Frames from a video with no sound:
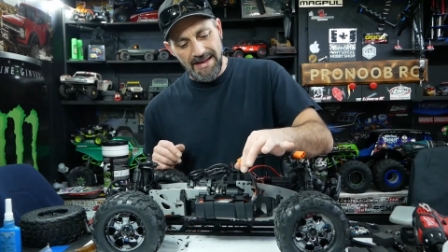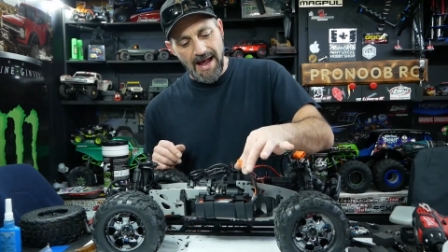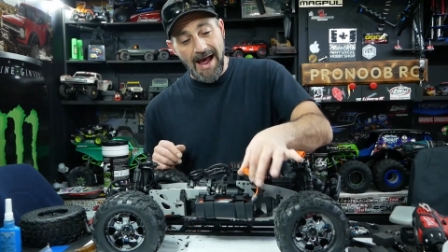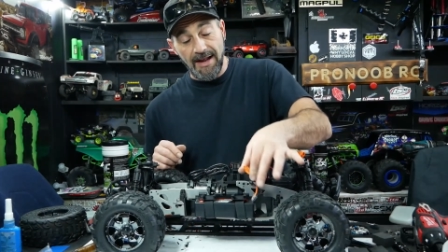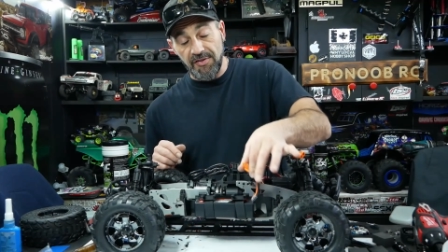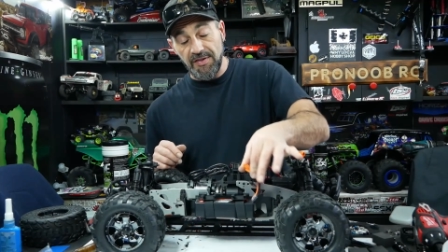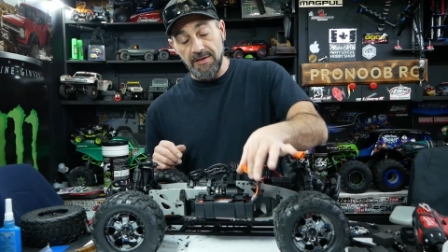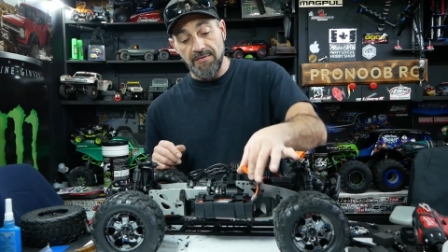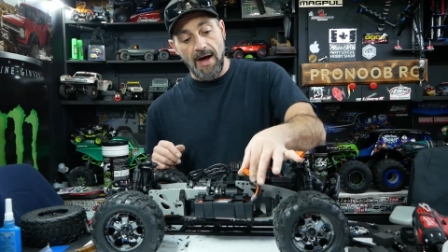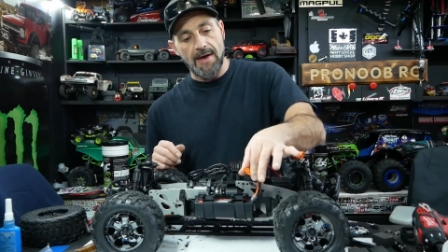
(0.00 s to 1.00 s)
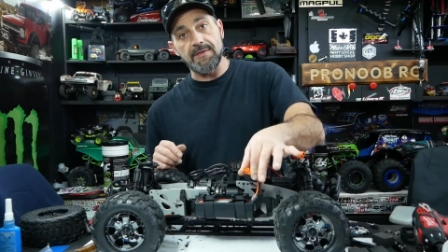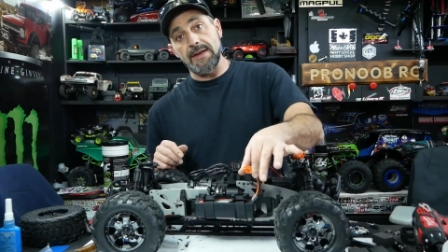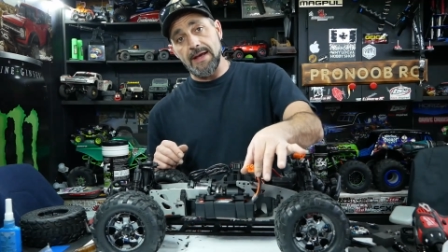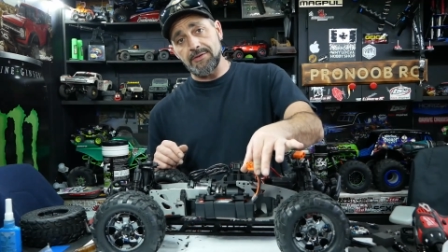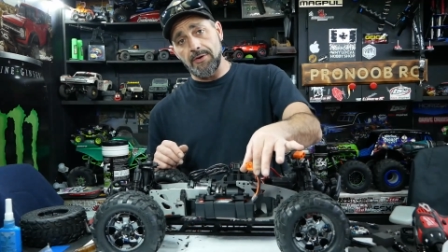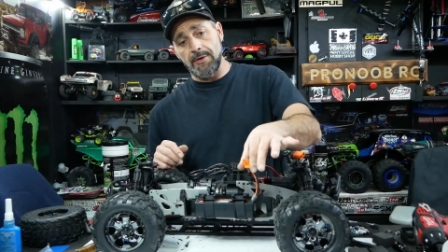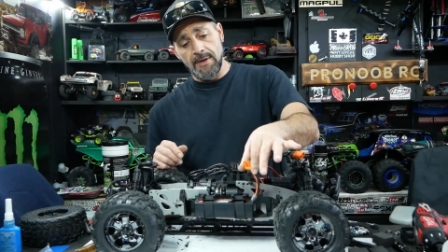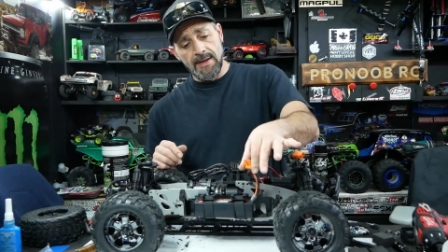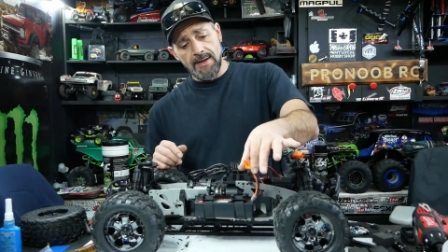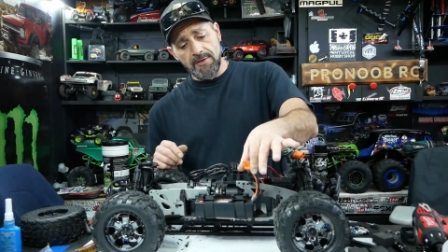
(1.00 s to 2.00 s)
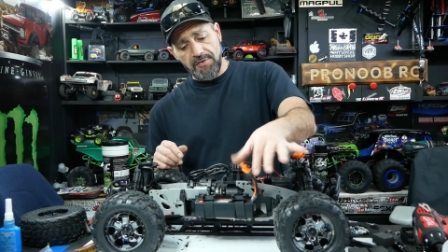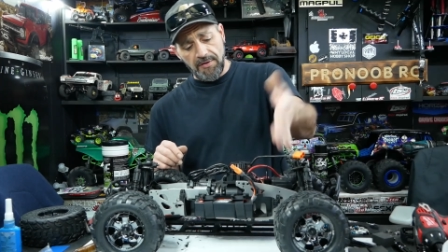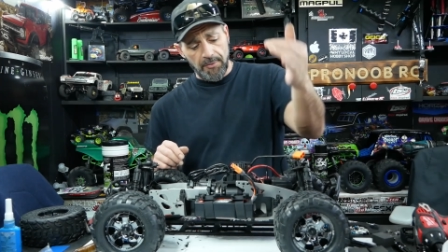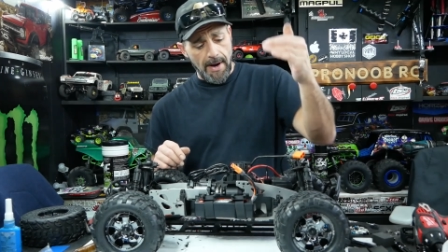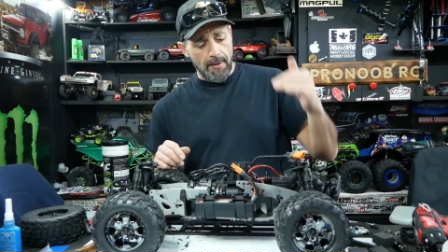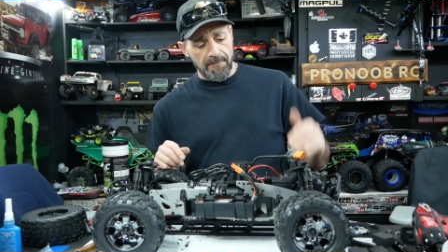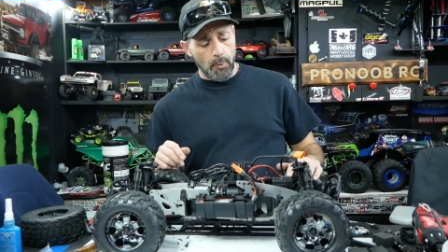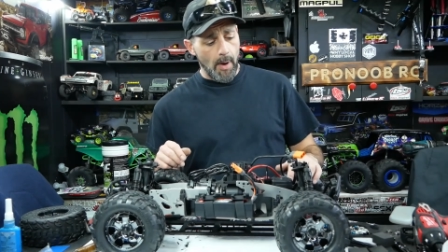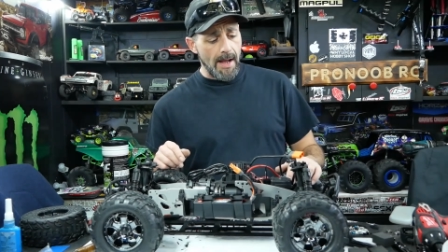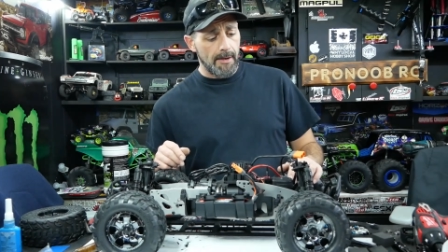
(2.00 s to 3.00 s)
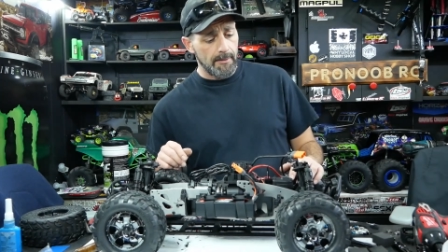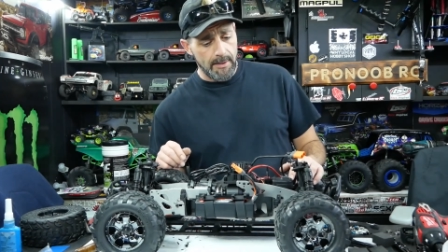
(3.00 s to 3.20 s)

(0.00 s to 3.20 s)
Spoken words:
IC5 connector sticks around for a while.